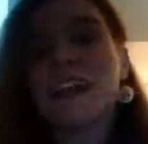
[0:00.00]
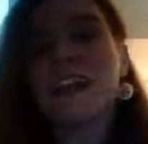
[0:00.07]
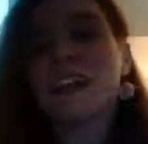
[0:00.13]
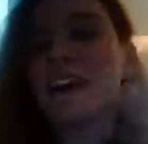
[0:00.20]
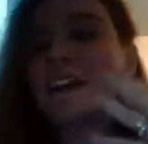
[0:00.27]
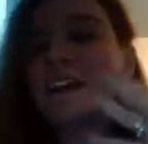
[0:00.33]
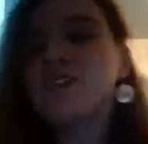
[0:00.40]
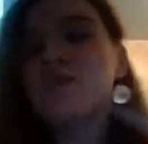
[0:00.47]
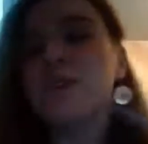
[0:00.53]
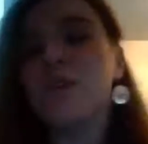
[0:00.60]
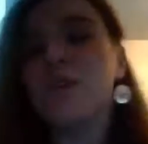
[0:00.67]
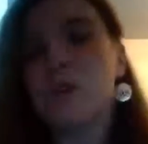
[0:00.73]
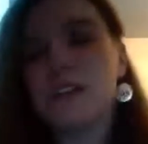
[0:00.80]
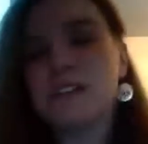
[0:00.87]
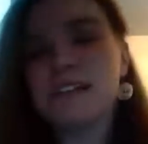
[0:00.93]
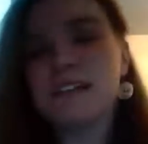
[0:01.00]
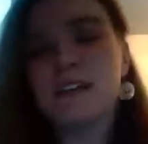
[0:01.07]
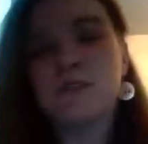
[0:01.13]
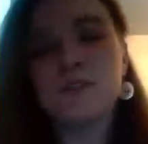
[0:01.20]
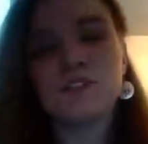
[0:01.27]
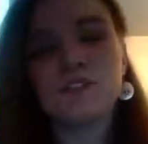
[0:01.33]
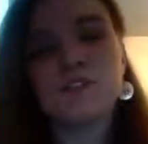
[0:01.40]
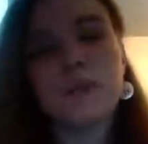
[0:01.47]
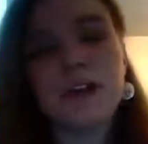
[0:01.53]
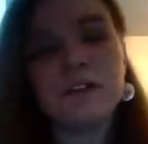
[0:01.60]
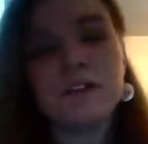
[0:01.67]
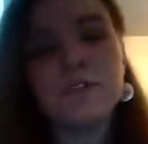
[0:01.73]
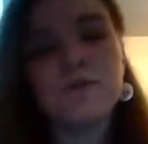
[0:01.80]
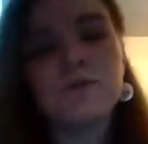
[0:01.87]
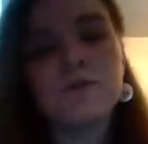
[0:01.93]
kind of knew what I wanted to say. It was just a matter
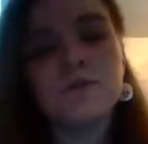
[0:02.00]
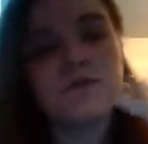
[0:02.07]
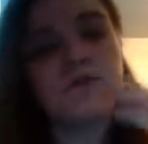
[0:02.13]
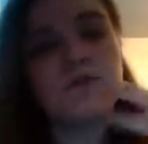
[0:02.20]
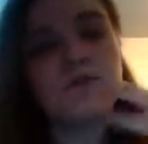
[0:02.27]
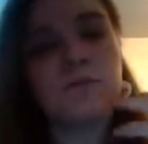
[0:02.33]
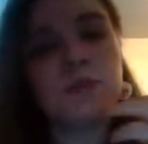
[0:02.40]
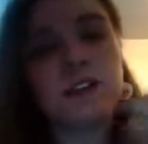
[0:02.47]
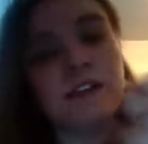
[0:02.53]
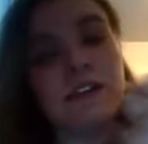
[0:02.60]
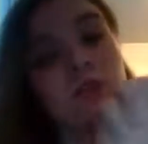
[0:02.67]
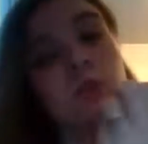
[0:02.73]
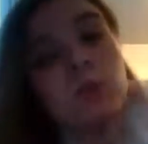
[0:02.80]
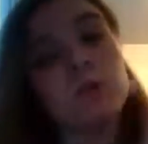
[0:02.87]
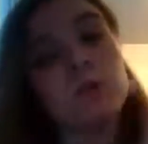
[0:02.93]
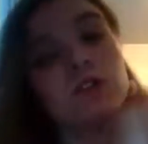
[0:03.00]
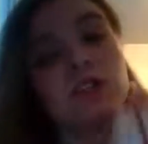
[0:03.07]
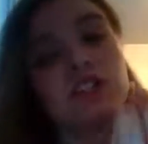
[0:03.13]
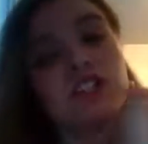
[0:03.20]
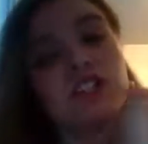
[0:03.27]
of getting the words